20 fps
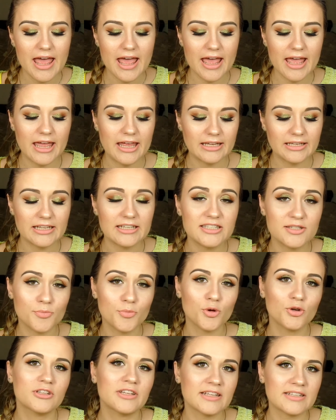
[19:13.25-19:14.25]
and it's a
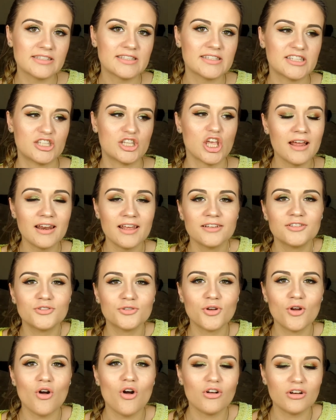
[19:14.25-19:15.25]
book I like
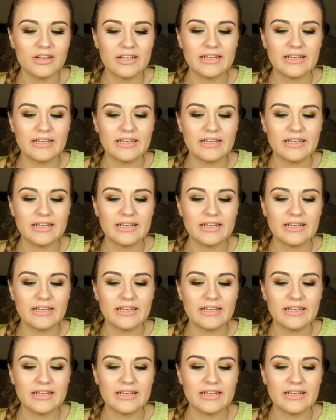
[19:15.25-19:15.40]
to call